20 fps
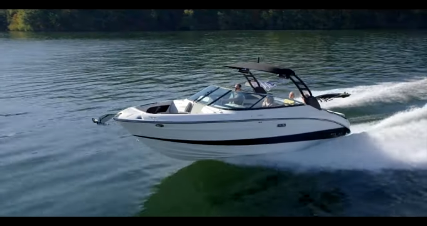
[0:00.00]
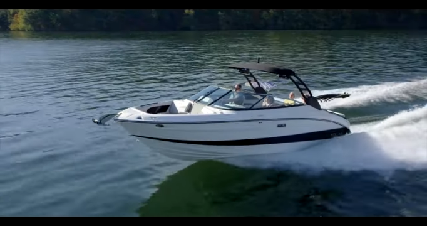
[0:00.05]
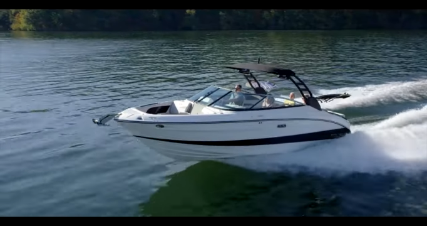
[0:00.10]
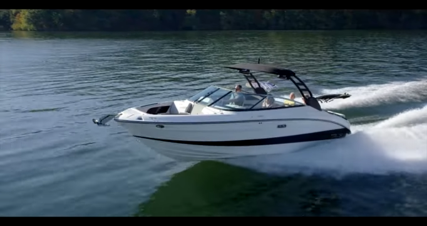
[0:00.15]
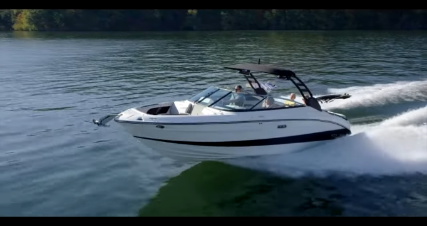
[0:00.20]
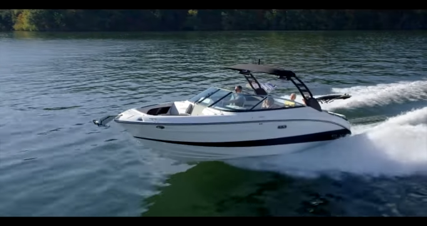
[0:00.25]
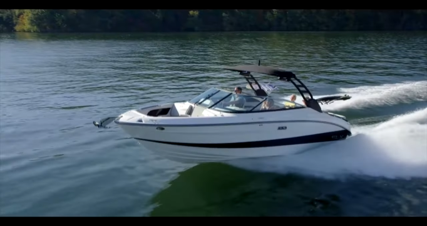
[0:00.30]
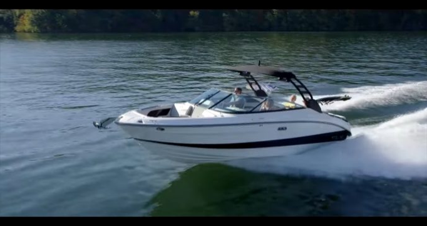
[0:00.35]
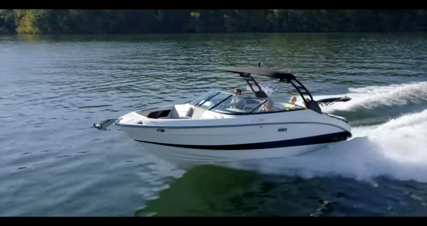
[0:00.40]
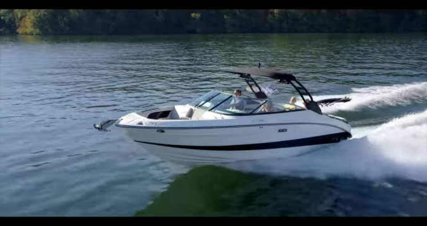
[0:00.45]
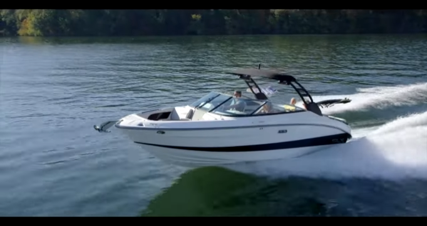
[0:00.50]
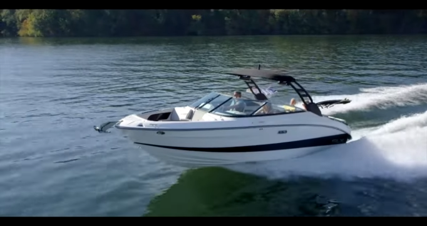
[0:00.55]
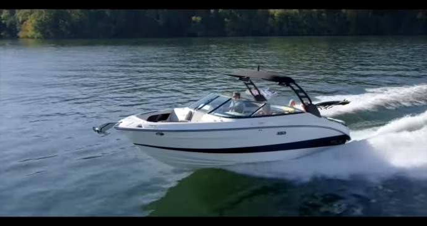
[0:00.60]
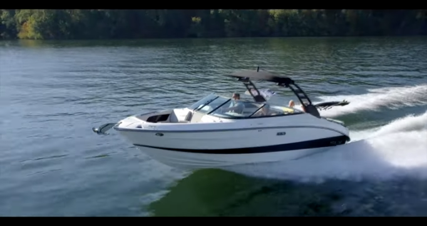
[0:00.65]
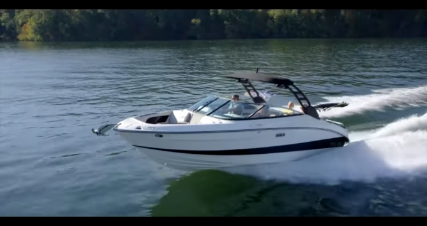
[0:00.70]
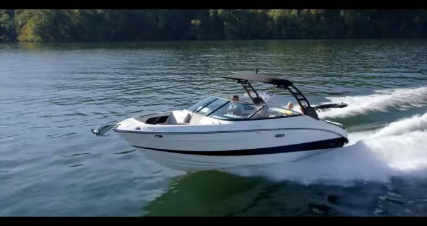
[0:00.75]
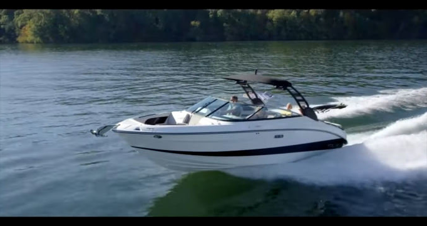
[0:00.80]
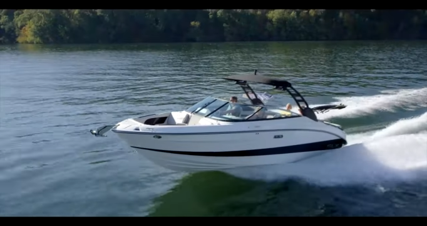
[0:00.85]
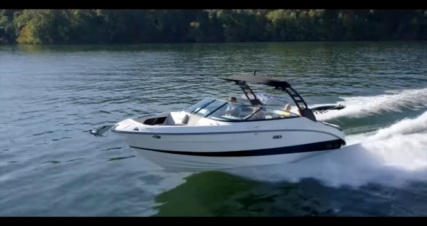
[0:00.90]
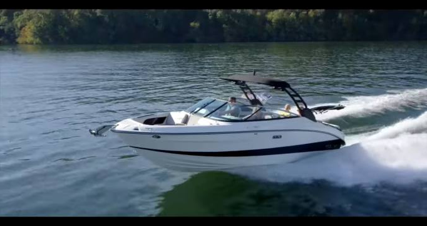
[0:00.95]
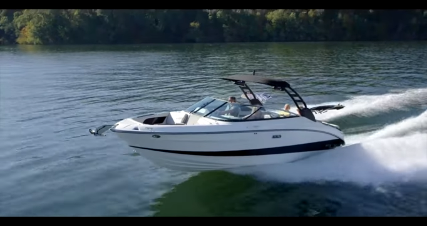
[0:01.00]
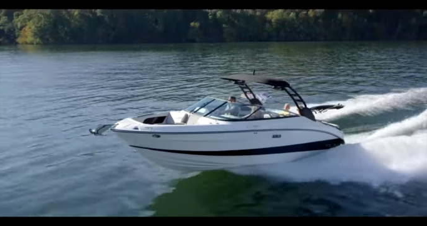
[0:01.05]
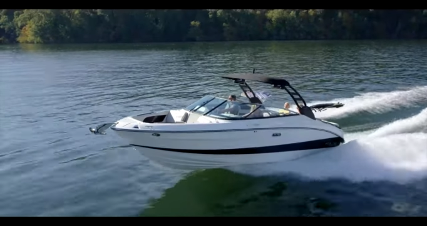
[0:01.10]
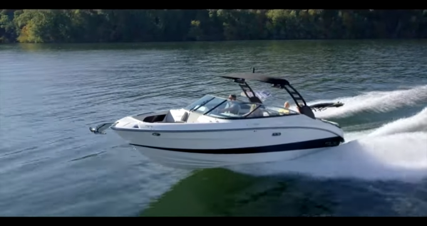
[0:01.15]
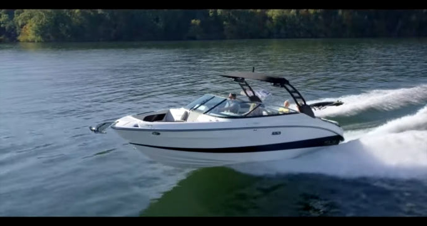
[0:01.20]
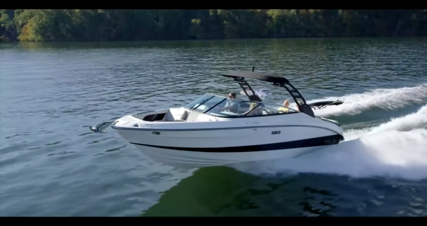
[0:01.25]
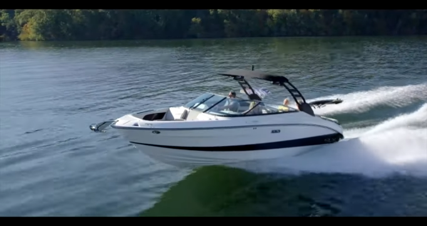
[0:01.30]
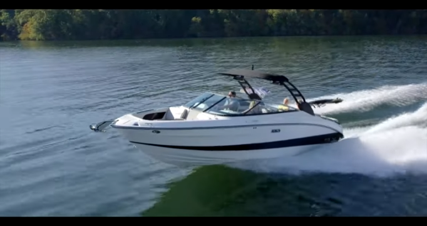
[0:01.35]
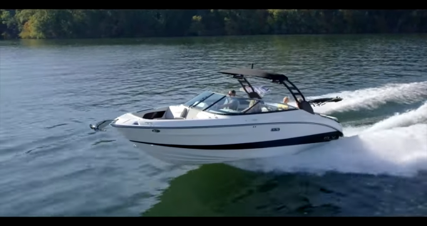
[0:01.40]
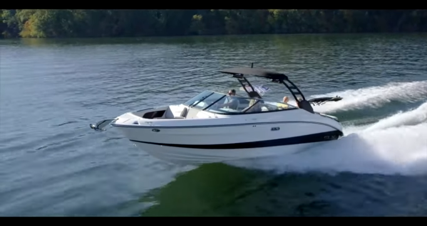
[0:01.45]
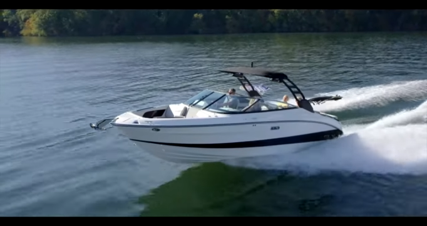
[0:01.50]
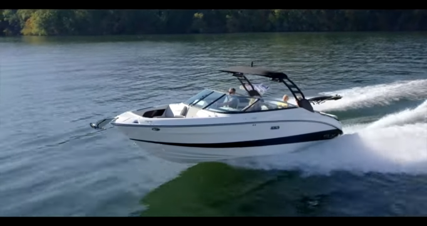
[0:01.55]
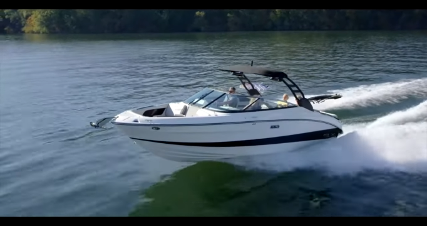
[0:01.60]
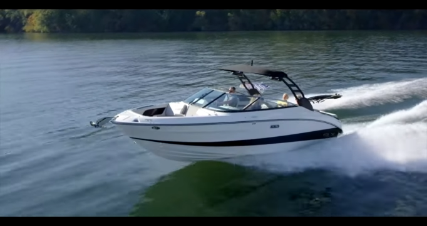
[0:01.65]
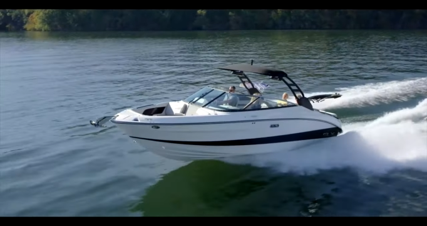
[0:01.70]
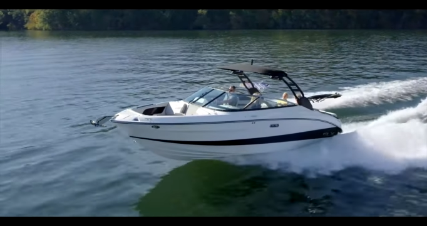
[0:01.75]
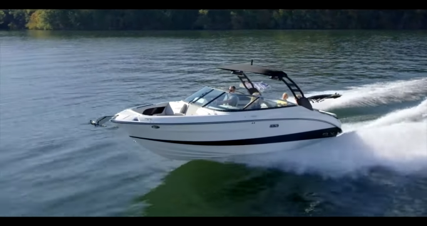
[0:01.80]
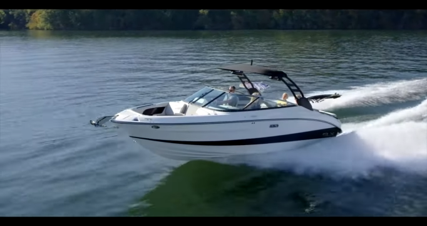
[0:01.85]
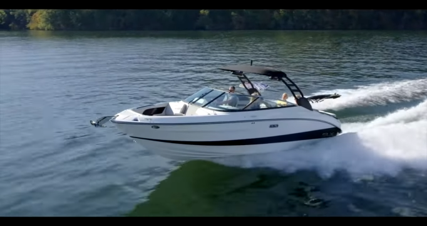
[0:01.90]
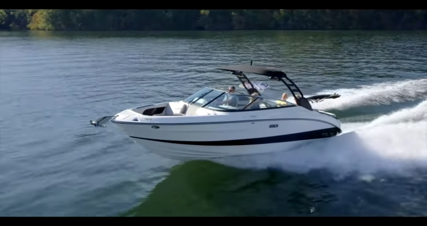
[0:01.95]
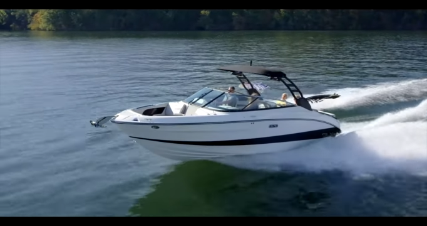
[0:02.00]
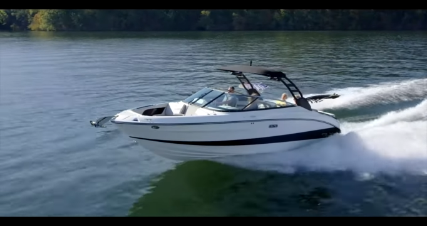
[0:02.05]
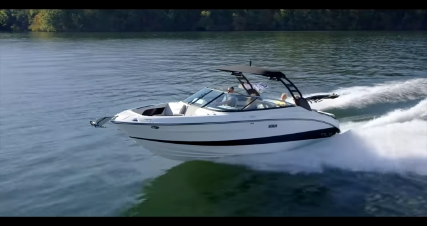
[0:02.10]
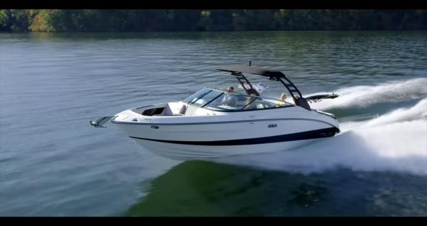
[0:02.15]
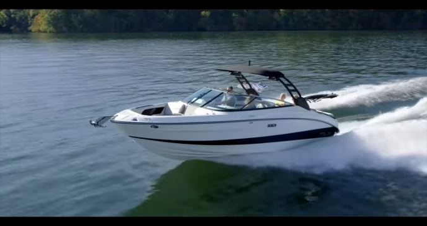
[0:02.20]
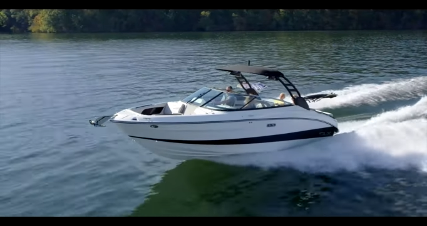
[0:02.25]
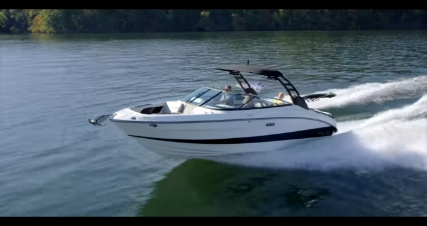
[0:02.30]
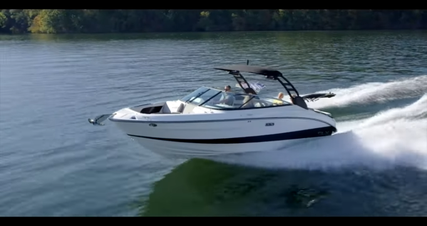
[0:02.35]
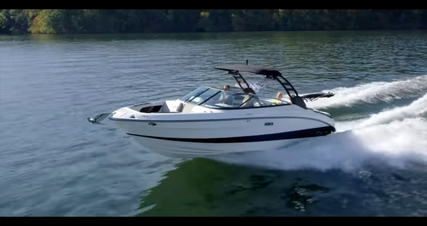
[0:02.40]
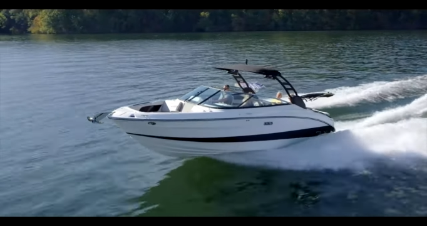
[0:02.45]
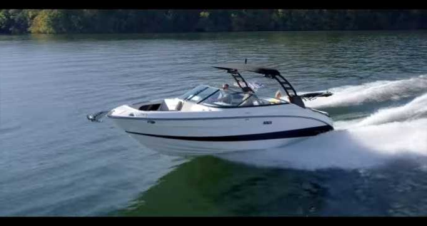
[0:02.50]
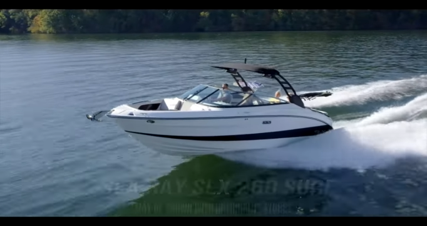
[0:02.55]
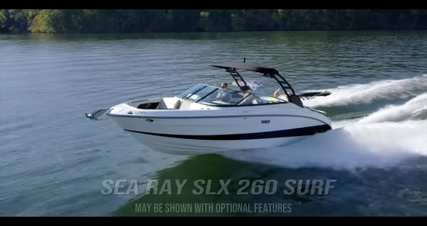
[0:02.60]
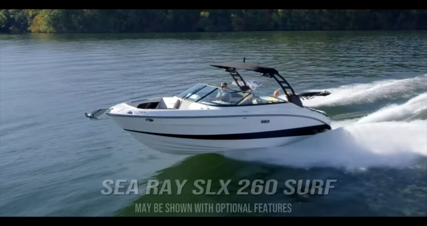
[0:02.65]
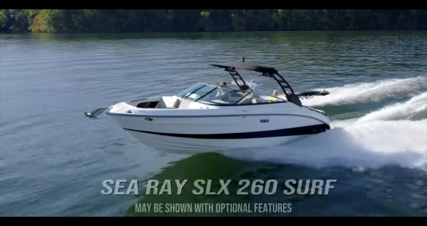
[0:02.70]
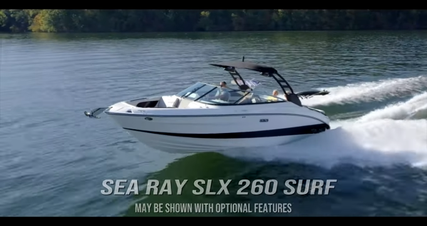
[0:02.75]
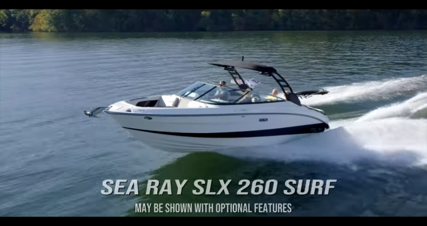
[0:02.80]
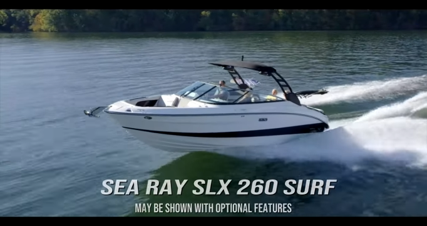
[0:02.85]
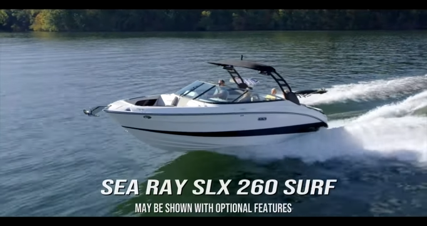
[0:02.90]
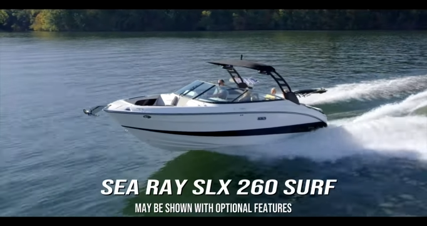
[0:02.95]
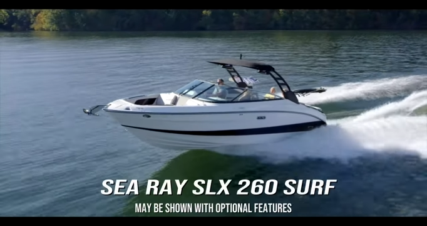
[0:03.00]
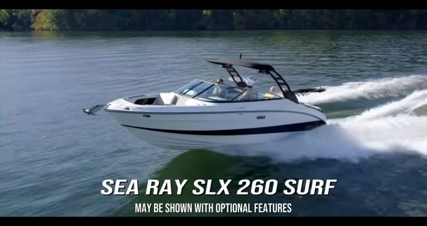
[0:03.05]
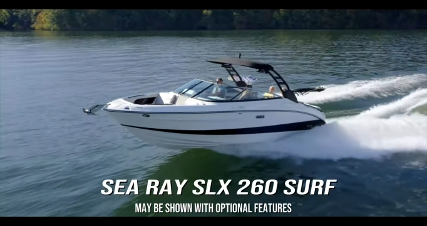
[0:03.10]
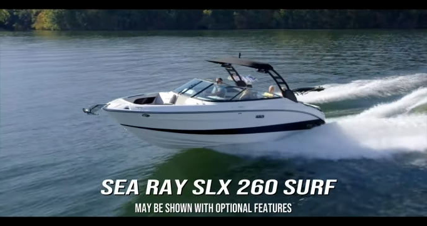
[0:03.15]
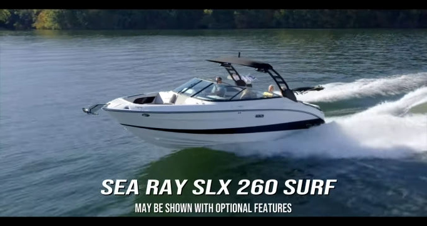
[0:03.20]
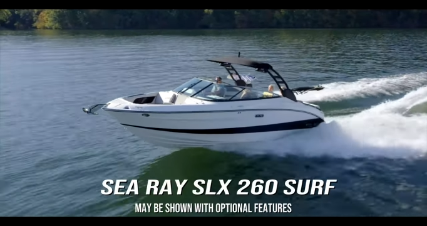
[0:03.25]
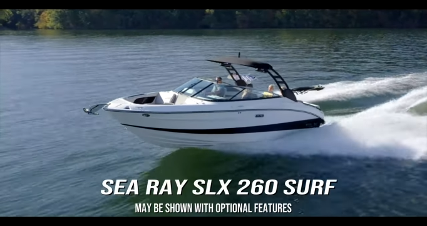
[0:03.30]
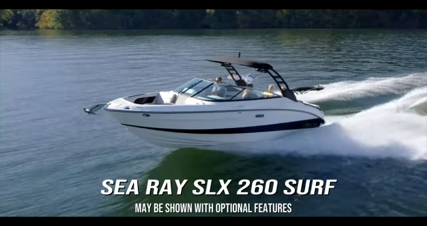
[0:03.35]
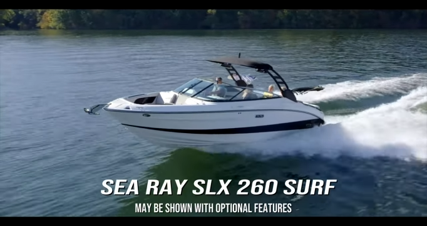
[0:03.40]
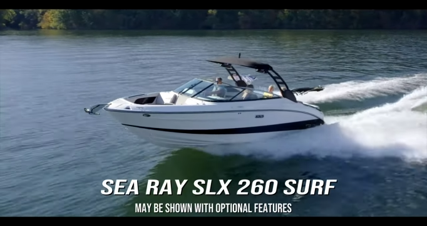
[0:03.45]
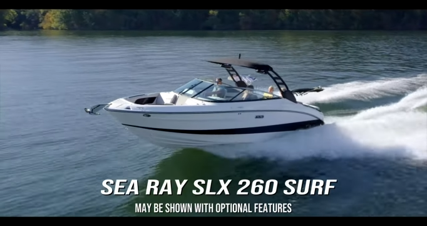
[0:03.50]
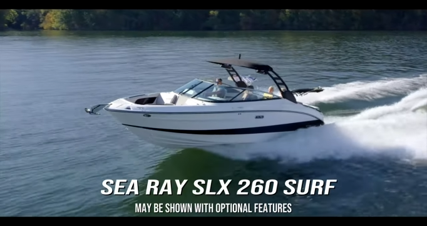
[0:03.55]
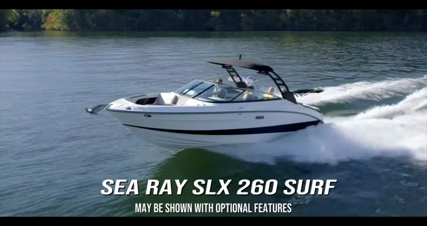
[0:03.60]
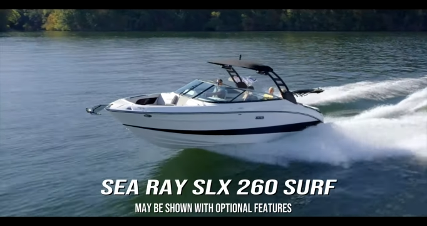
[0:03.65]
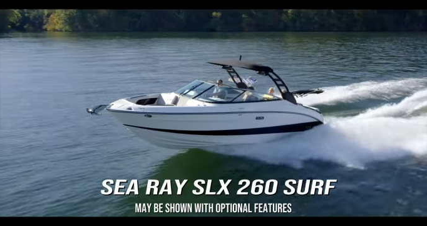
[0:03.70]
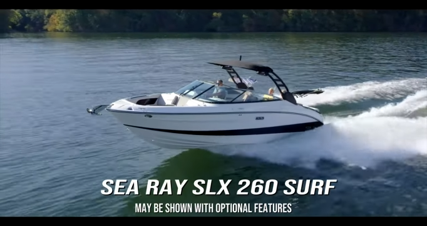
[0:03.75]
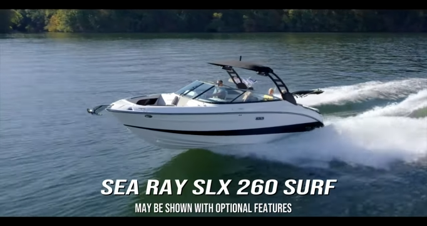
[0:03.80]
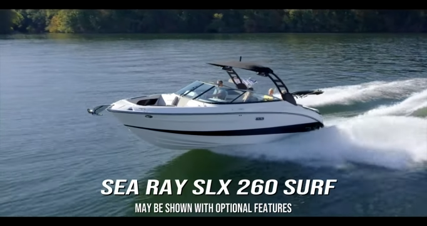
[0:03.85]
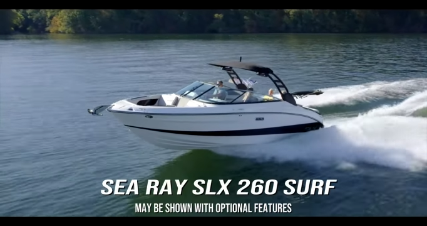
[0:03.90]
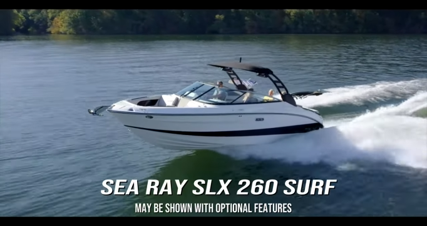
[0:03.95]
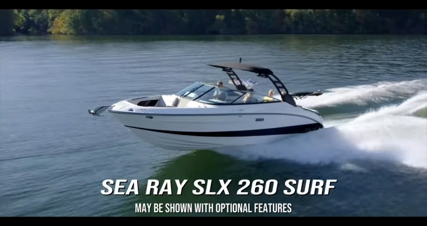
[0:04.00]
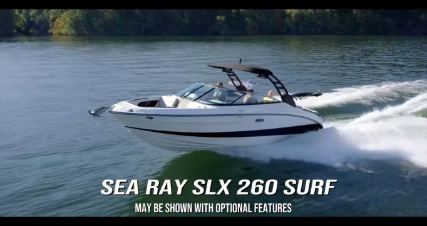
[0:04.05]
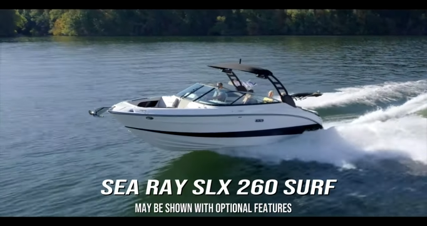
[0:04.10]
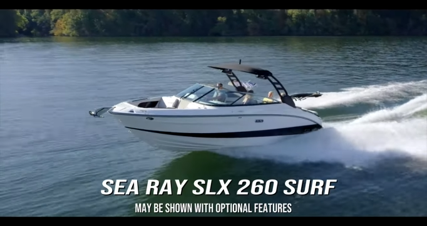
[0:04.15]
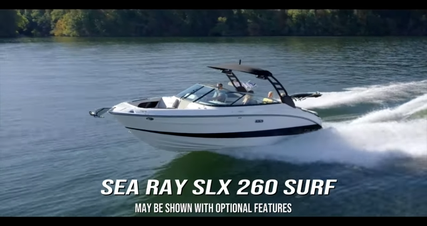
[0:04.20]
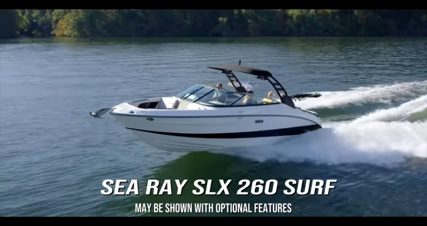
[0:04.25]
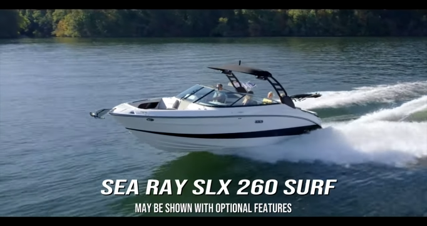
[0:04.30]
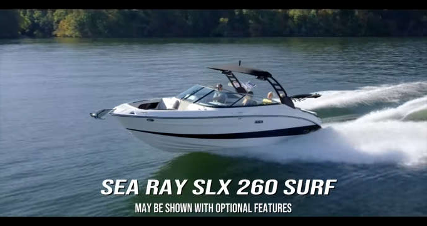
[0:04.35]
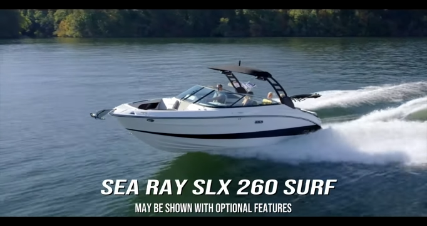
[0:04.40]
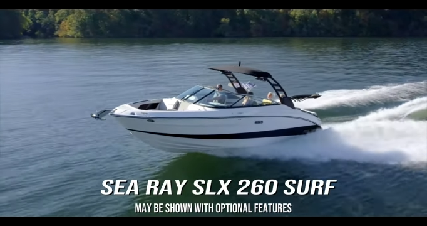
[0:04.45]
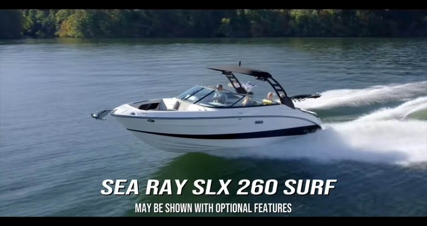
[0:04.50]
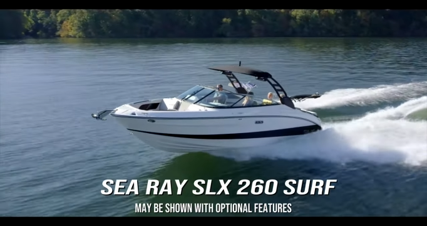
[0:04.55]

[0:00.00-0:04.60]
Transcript: [unreadable: no face in view]